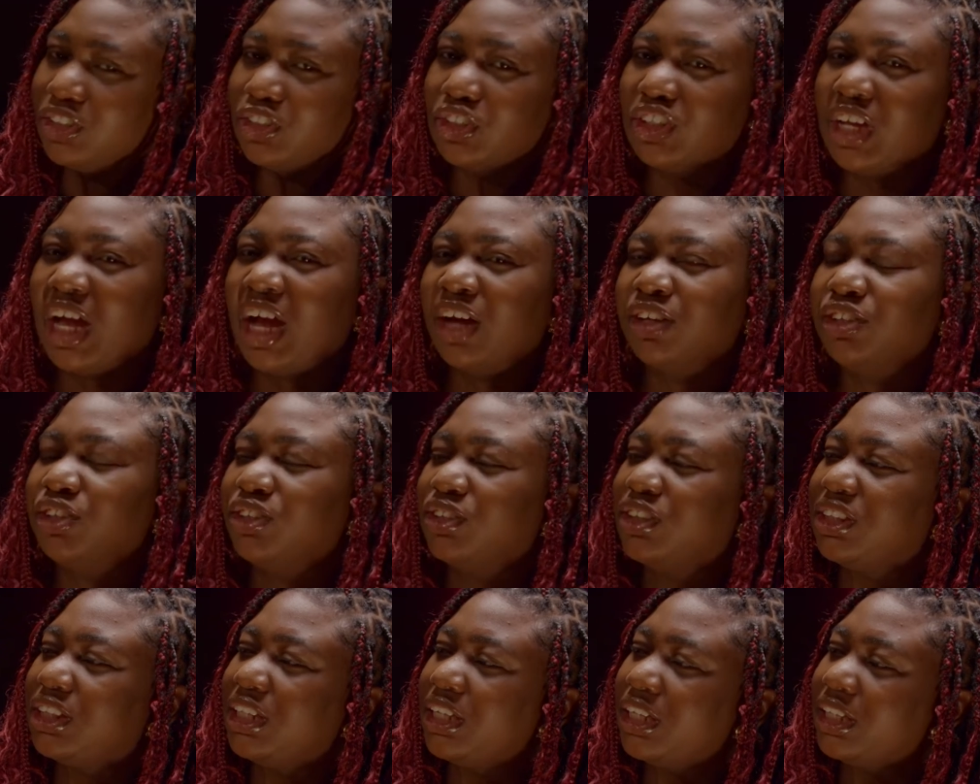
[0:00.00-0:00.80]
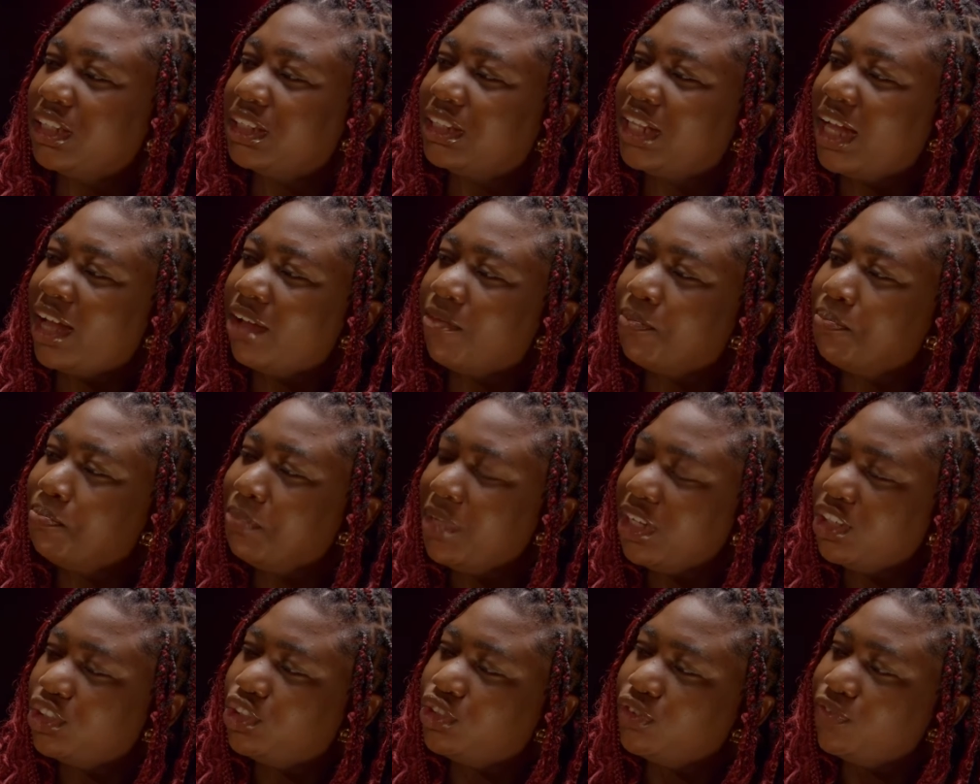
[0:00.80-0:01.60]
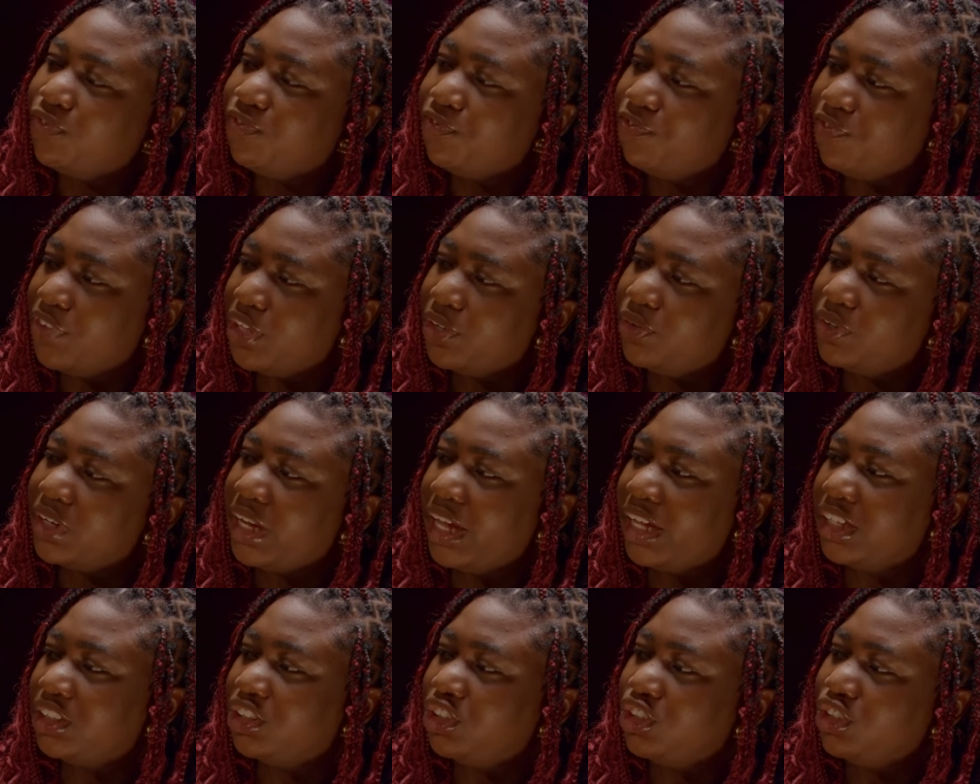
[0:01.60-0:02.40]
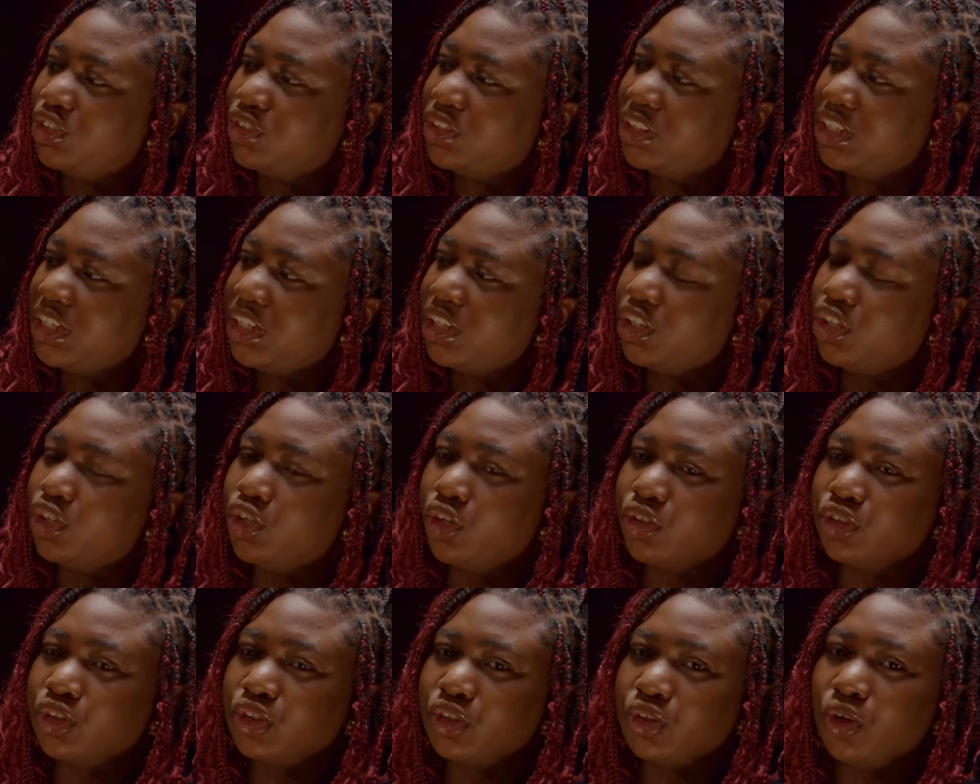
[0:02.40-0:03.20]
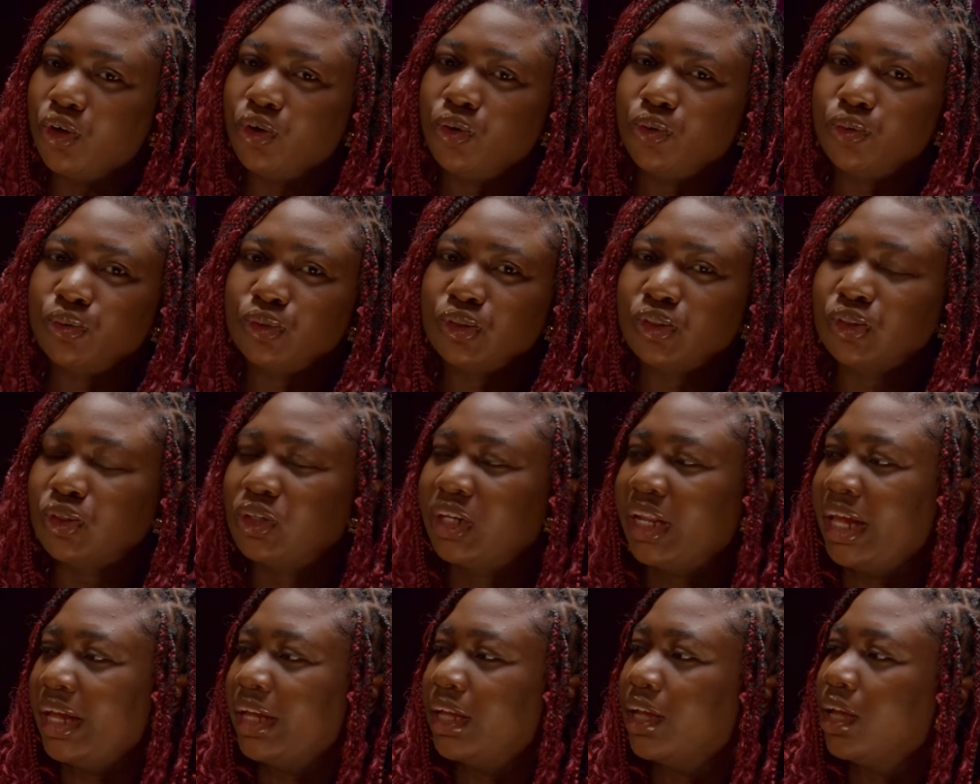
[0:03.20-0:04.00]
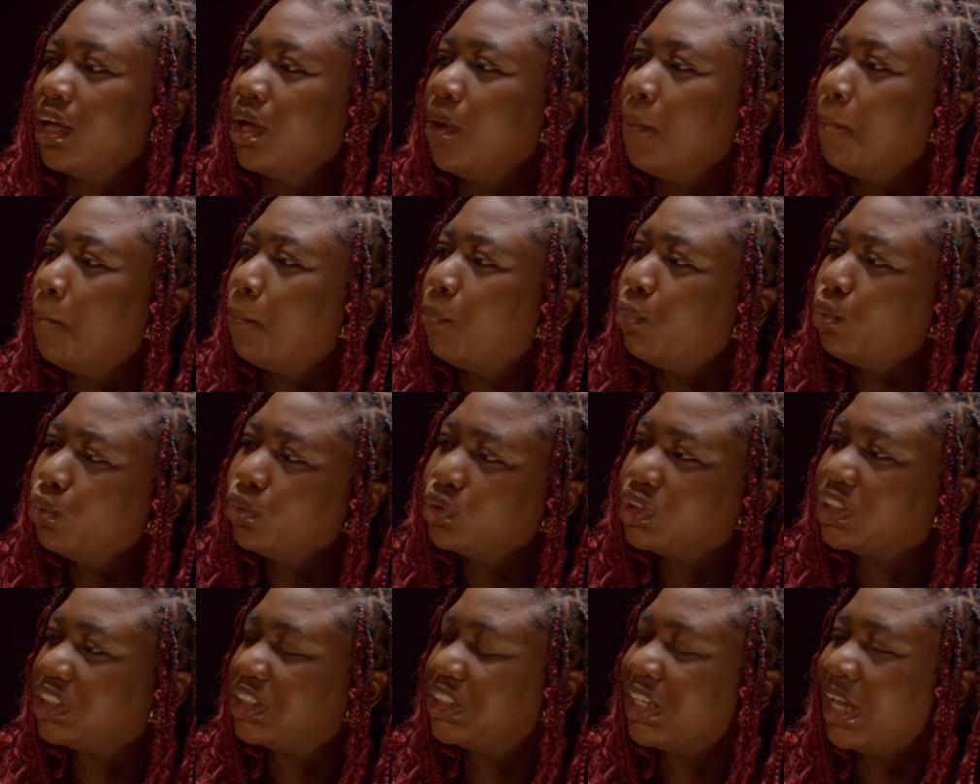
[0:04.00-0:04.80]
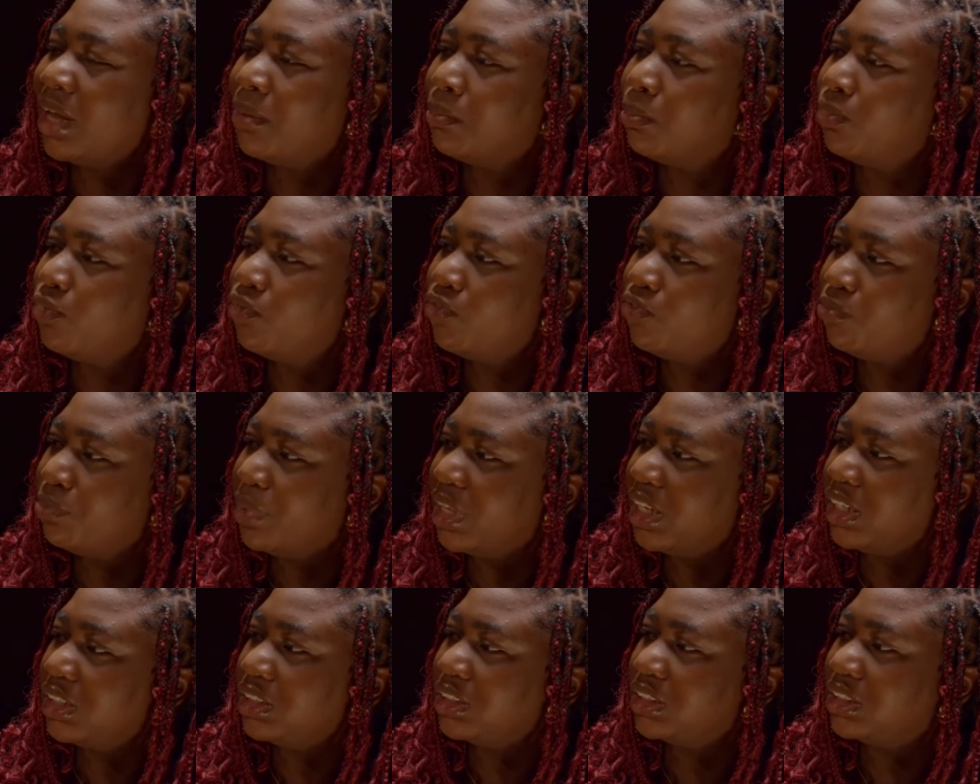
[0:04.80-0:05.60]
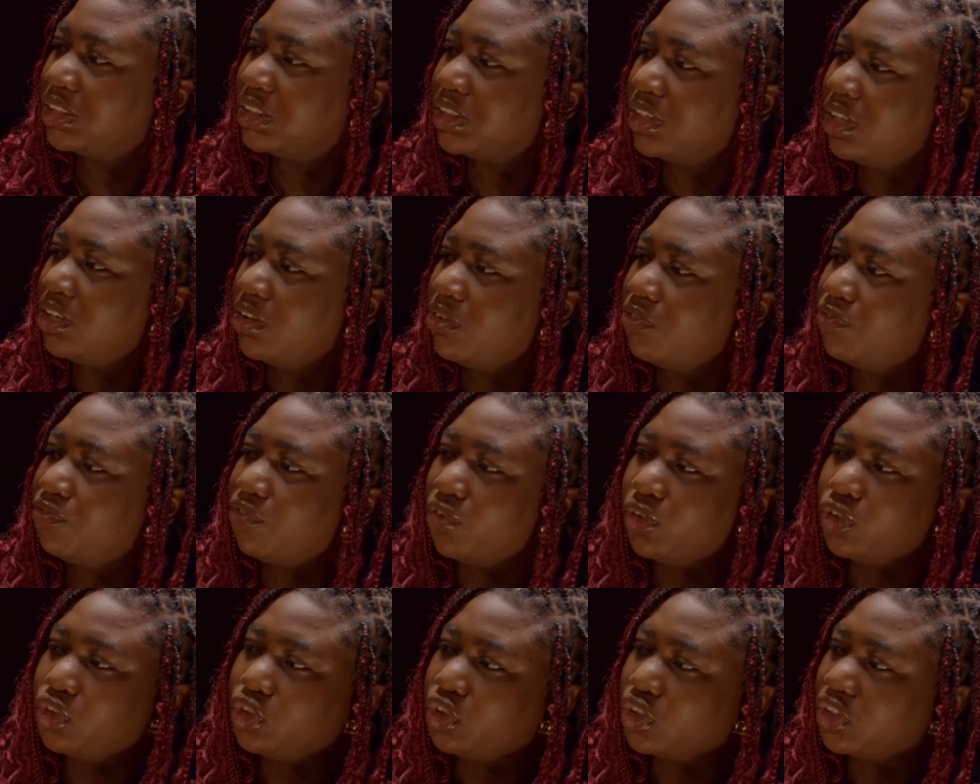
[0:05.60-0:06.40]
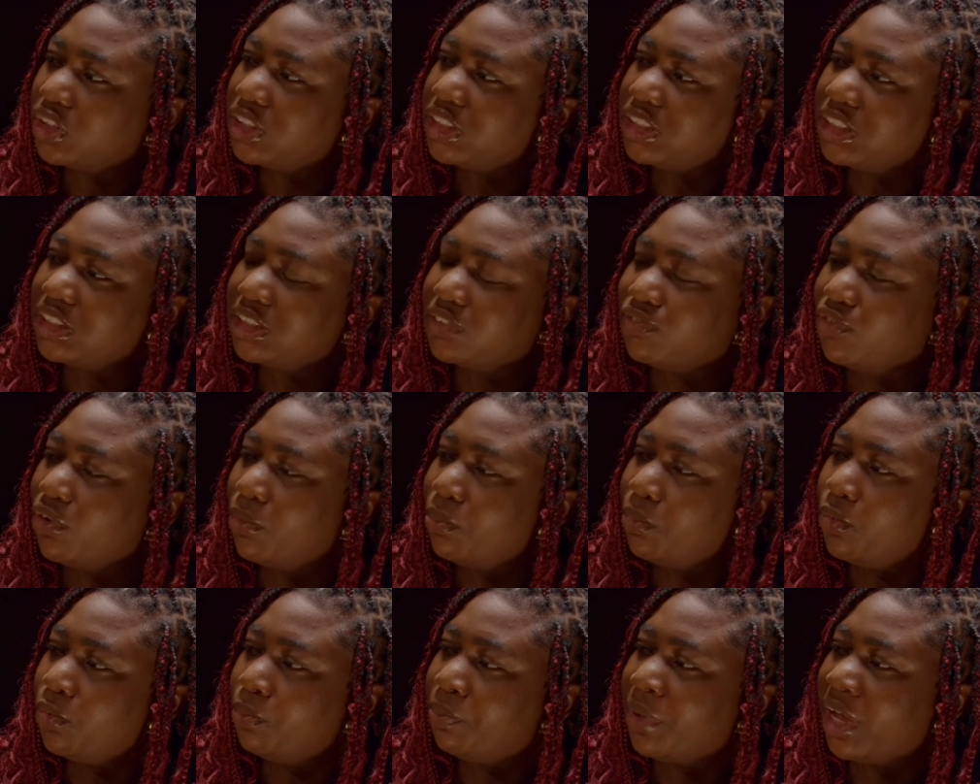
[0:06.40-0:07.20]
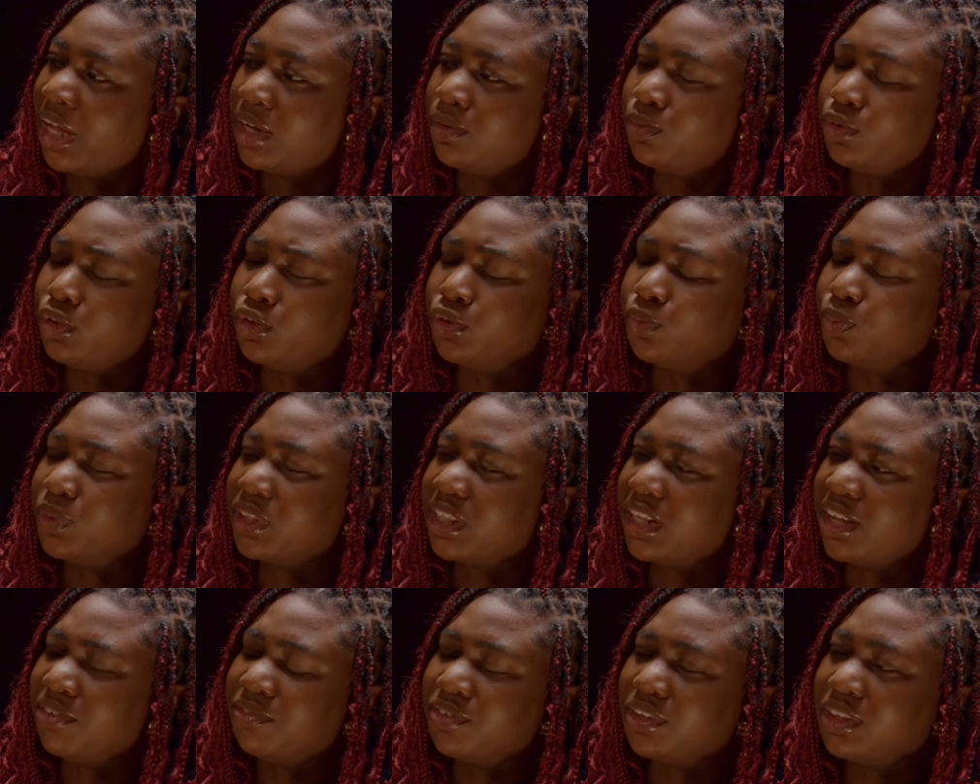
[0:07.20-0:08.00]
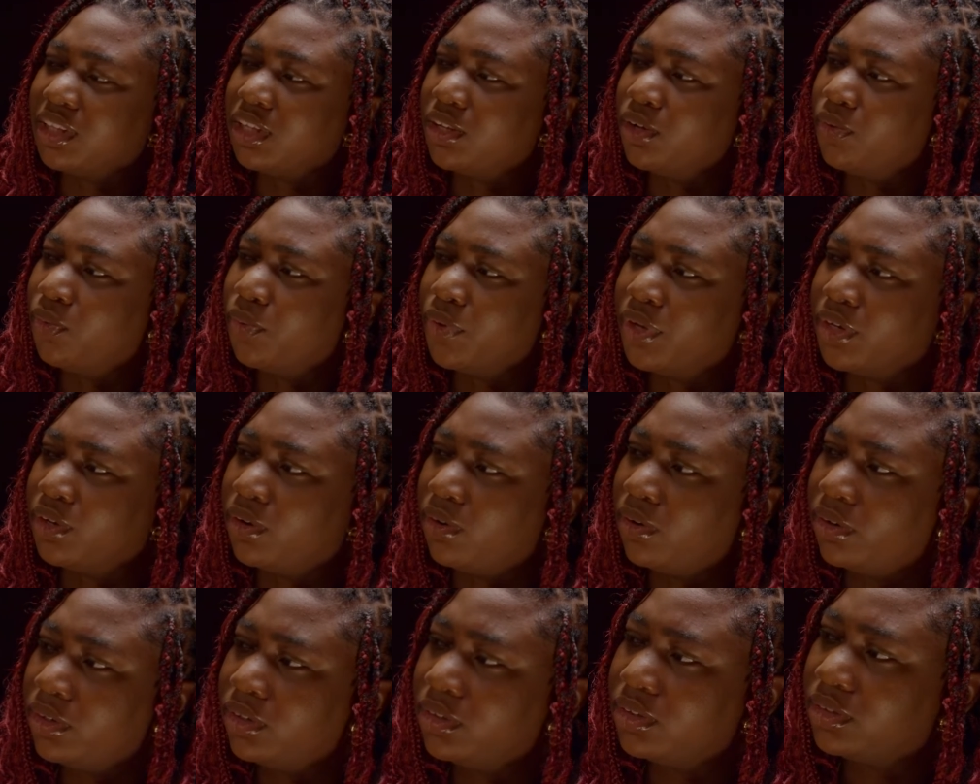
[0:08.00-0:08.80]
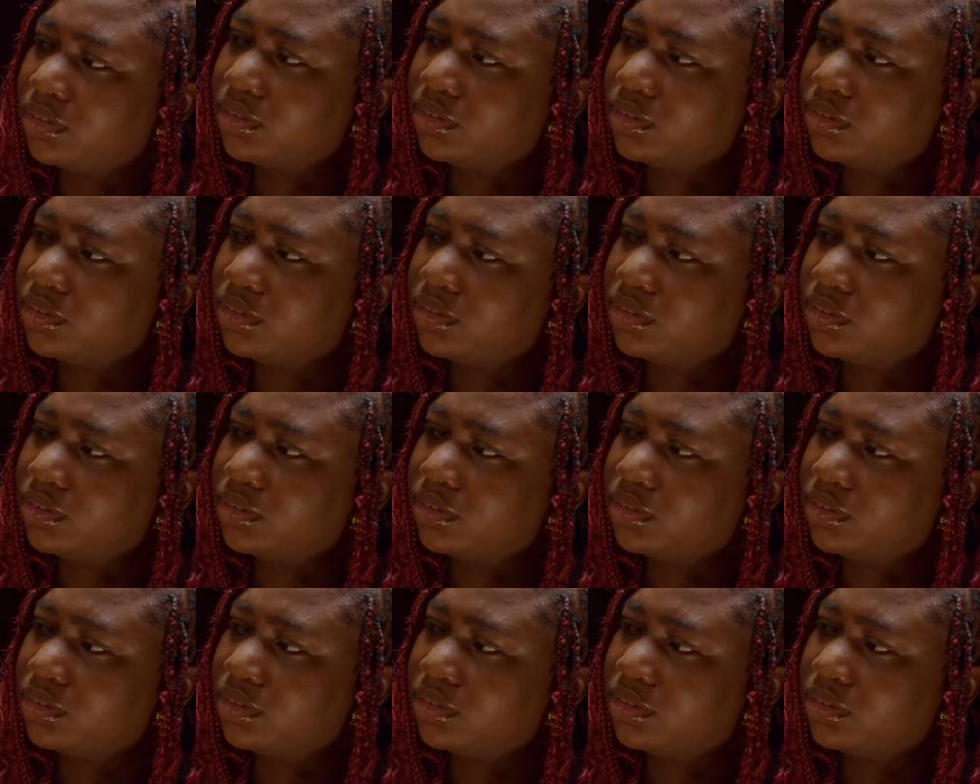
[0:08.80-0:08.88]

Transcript: So how do you think that made you feel? Like, do you think your song also like pushed that movement for justice for Mohbad, with everything going on?